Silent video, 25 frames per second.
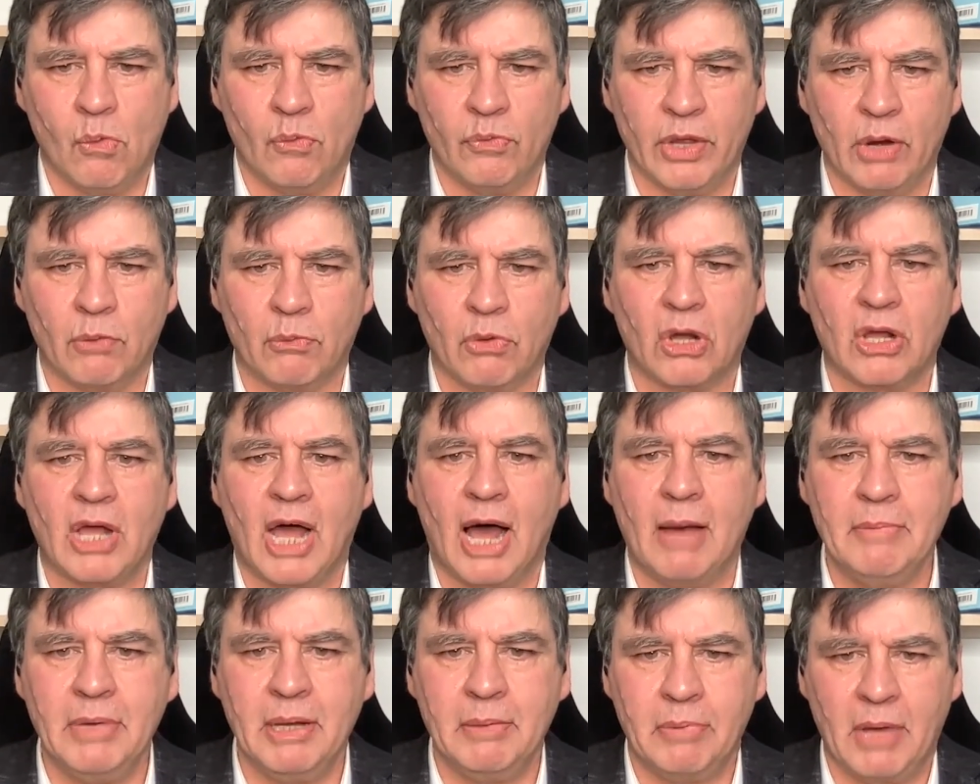there will
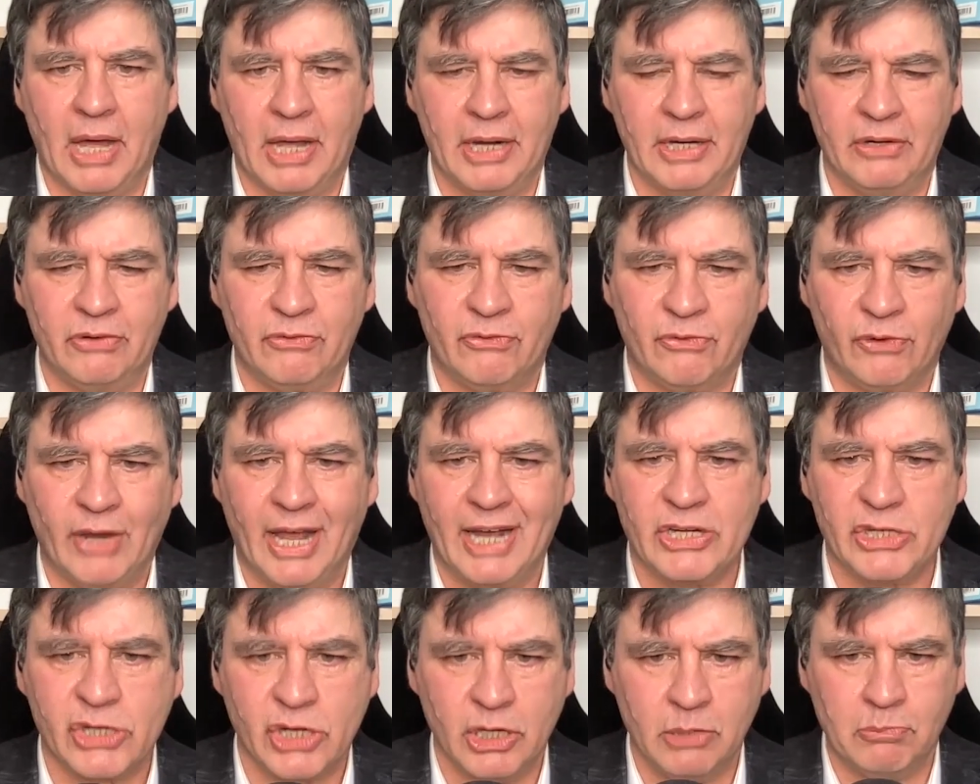come up an
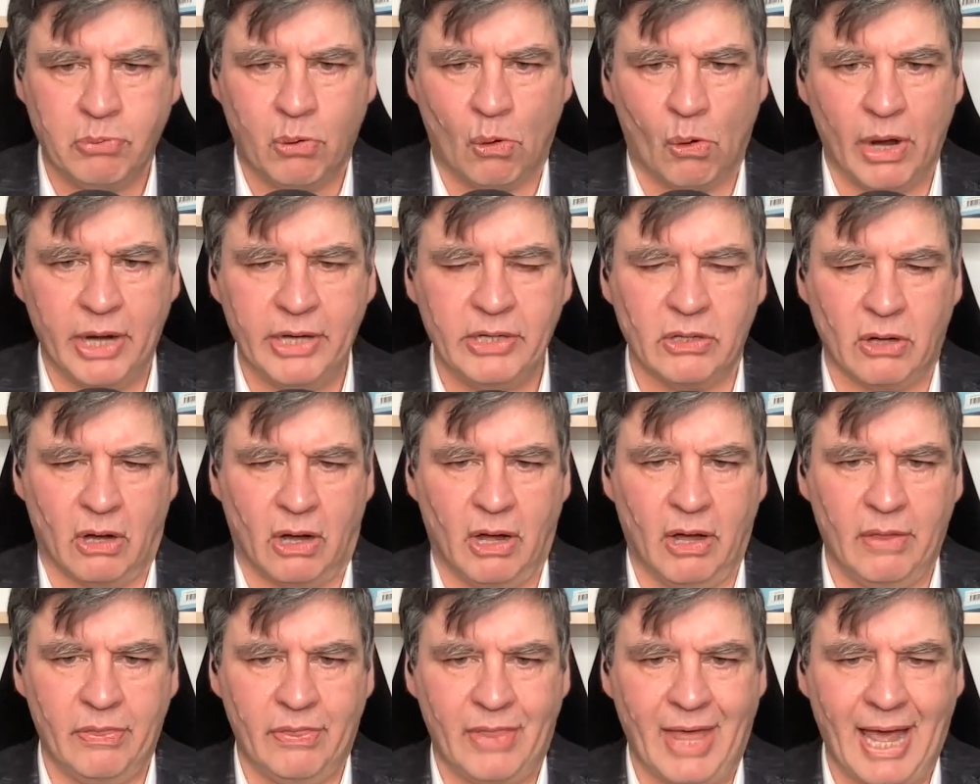inflection point
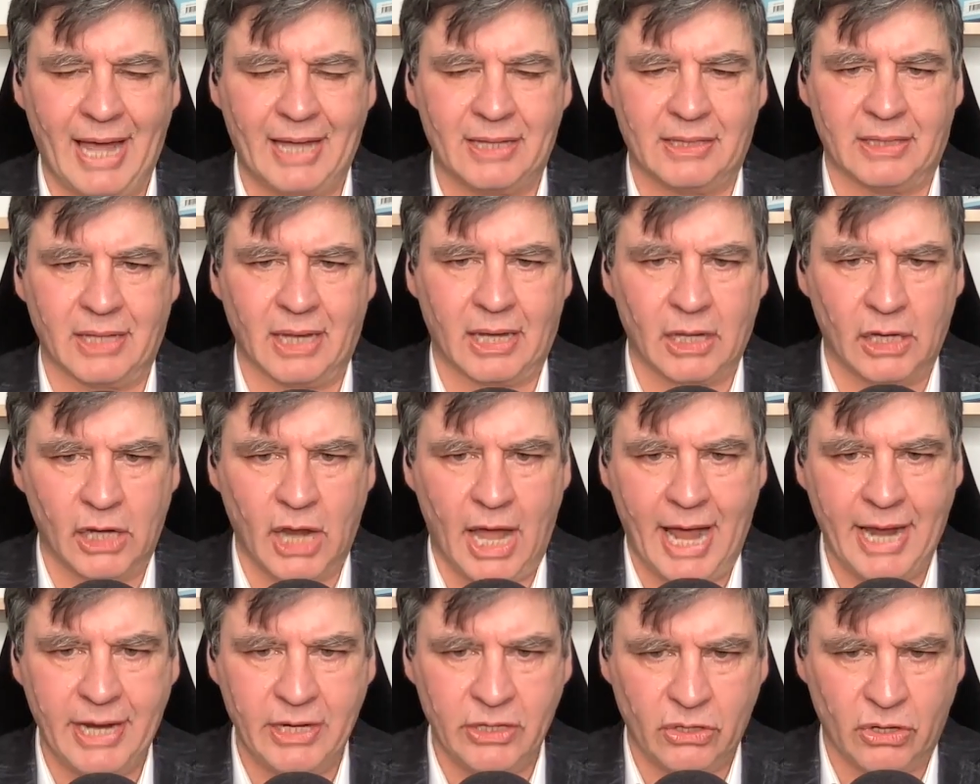on that
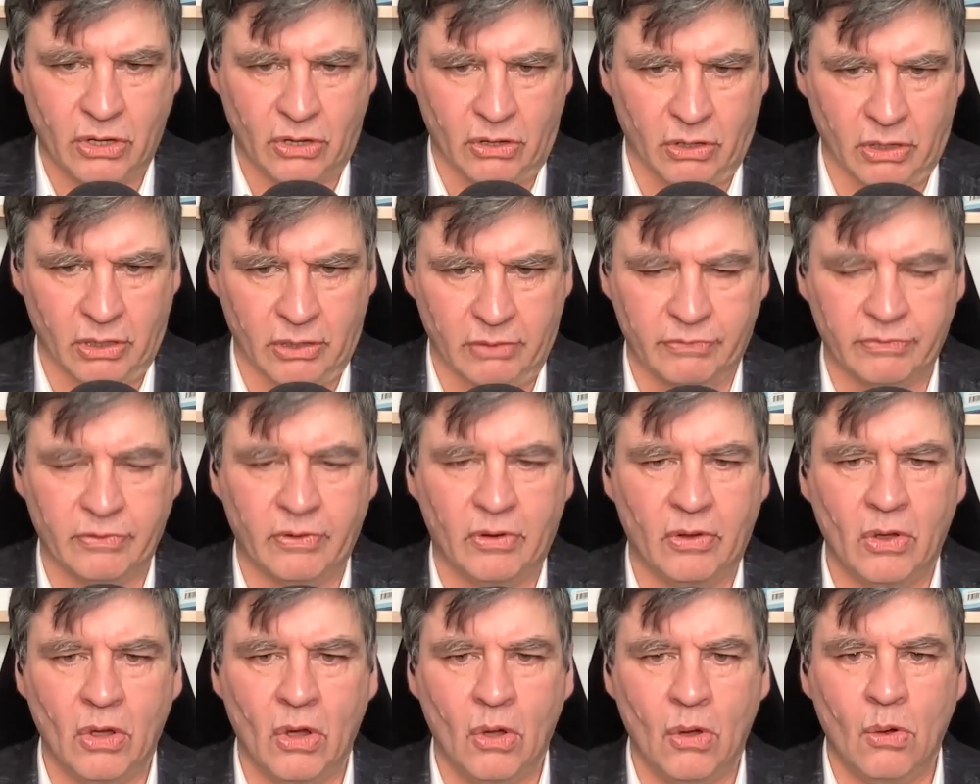decline curve
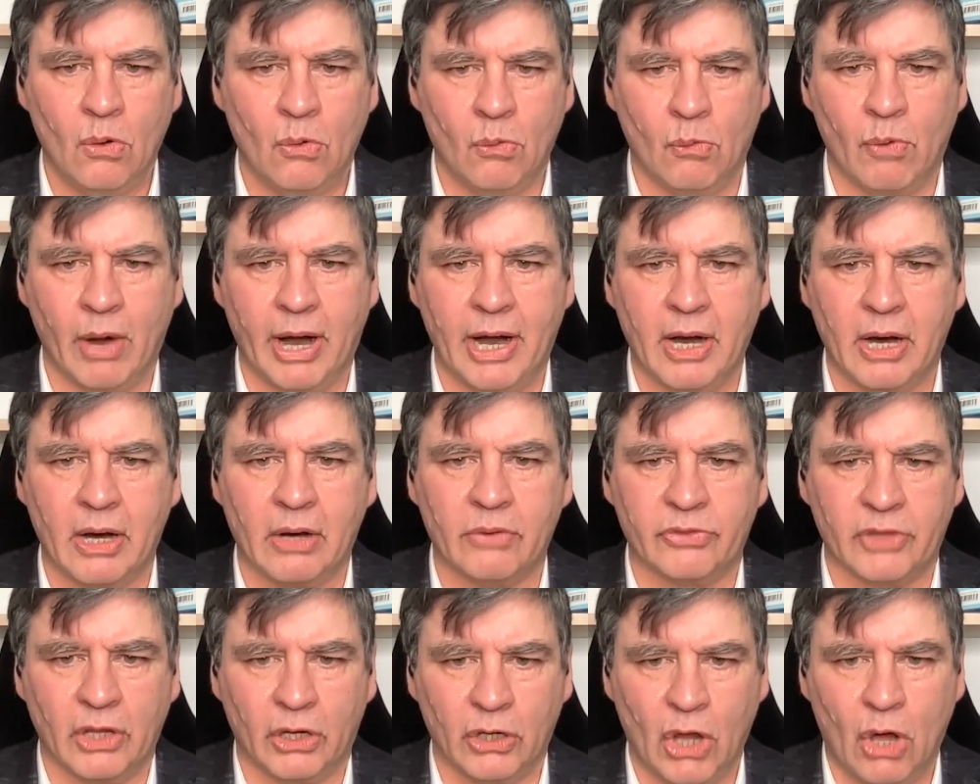
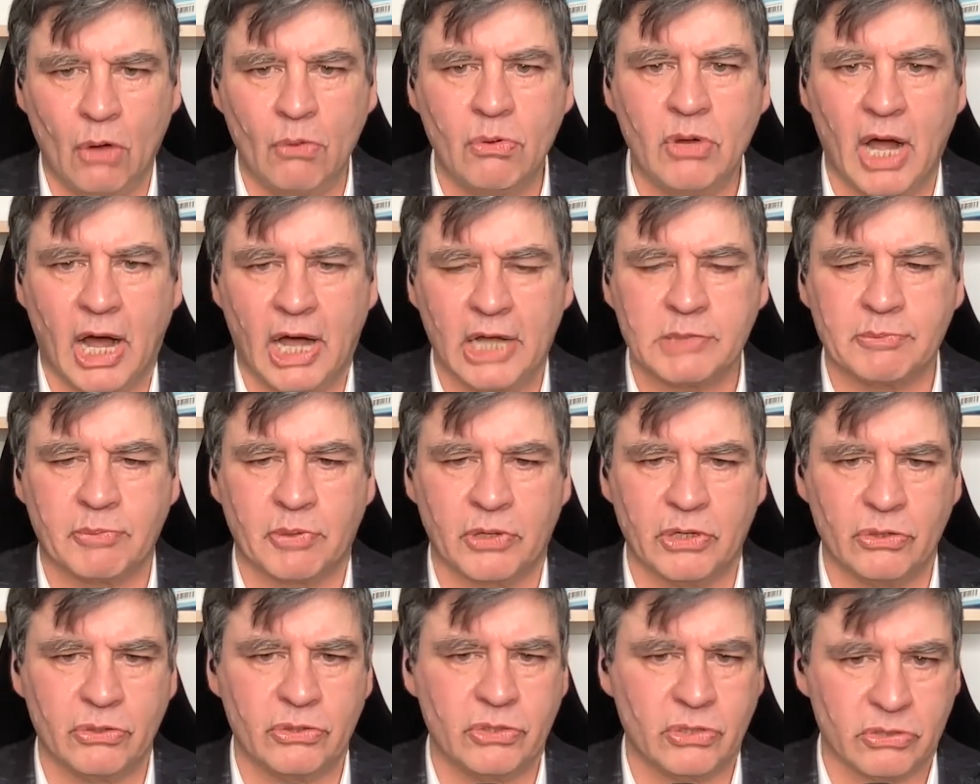where the low-cost
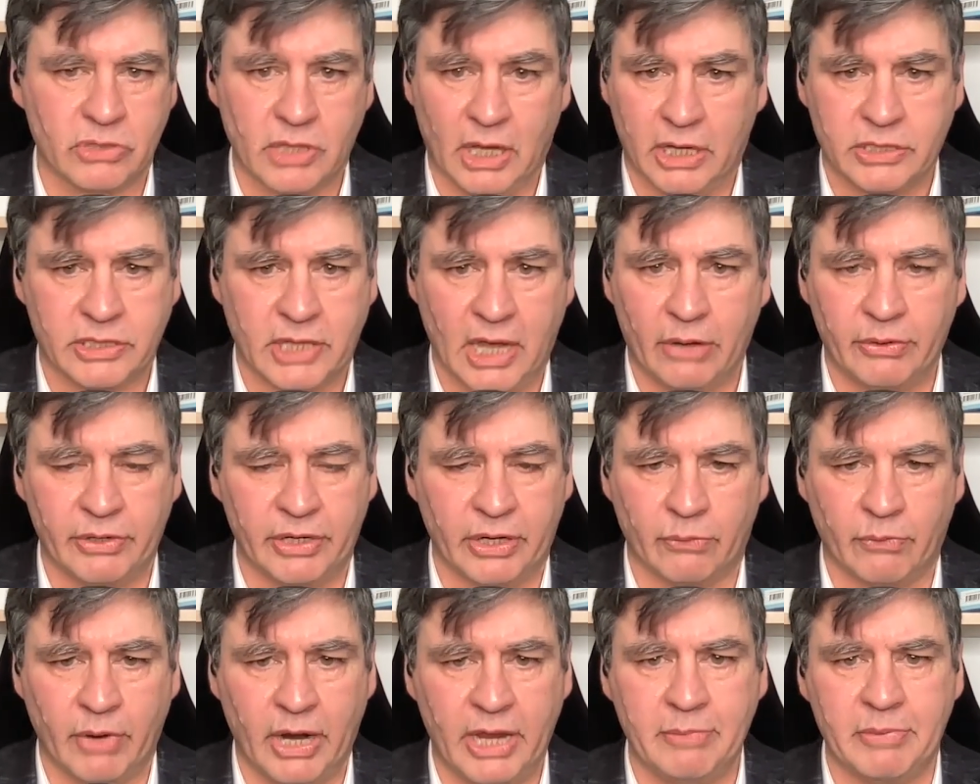producers like
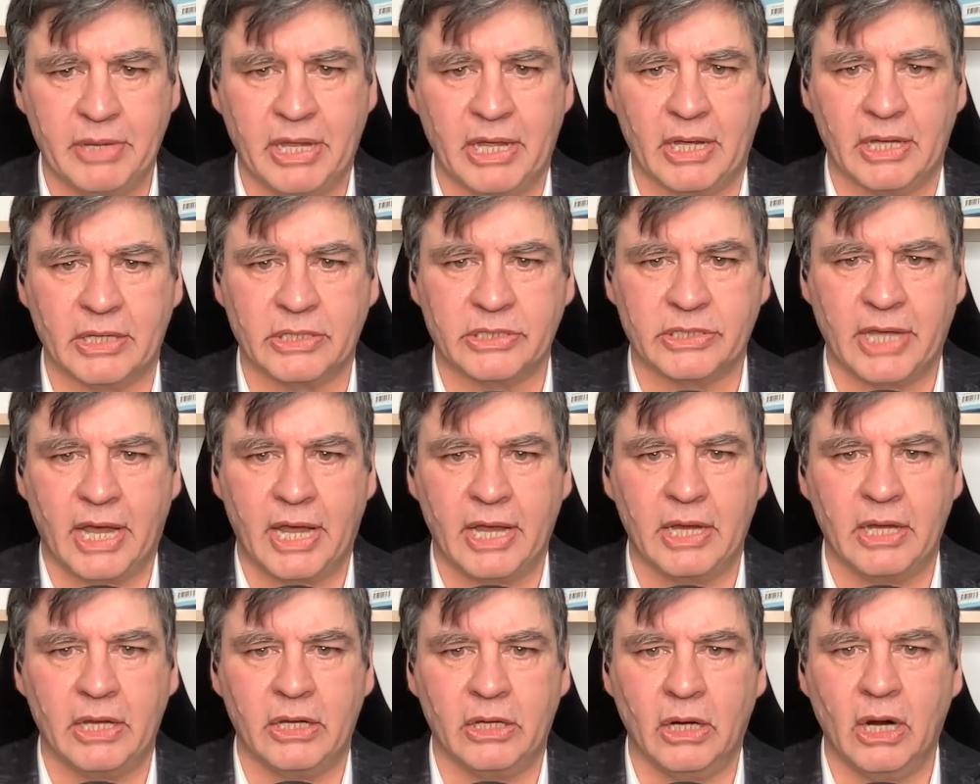Saudi Arabia
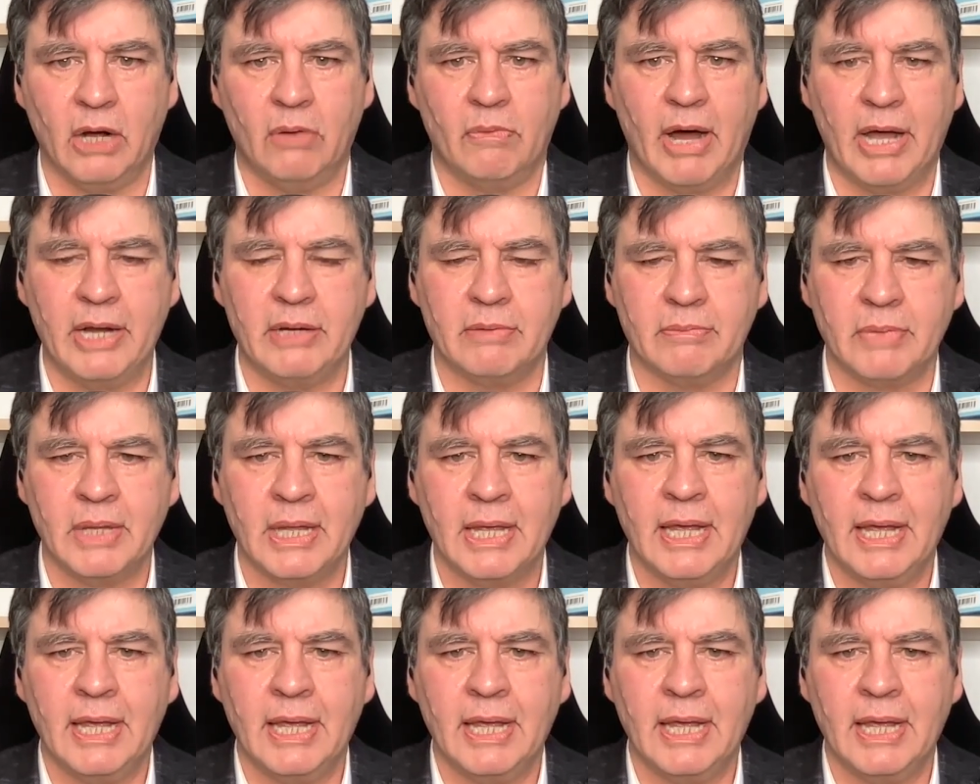say, you know what?